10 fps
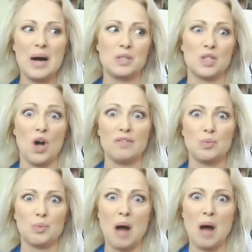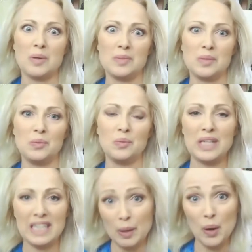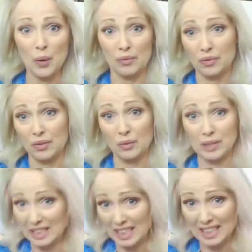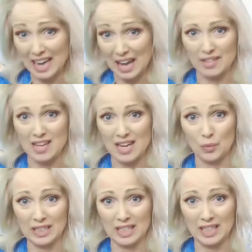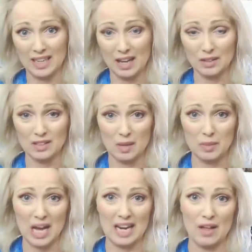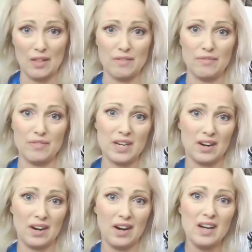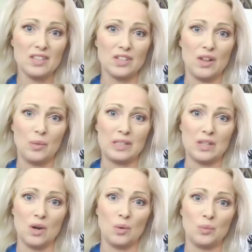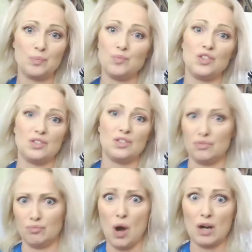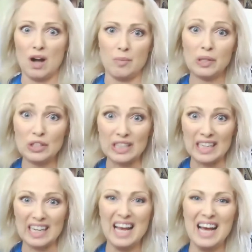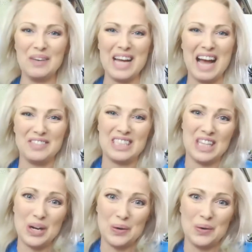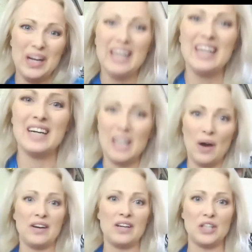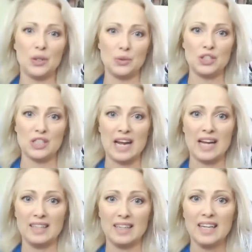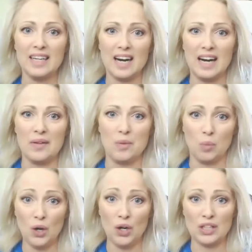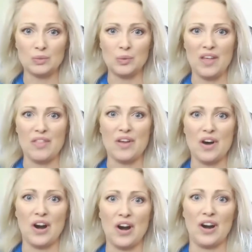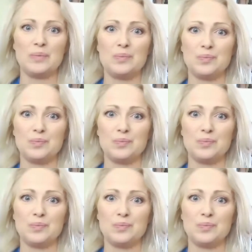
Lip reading: solves problems. And we need both. We need a healthy ego. We need some kind of healthy fear so that we don't walk off a building. We have to know, how to negotiate the world with our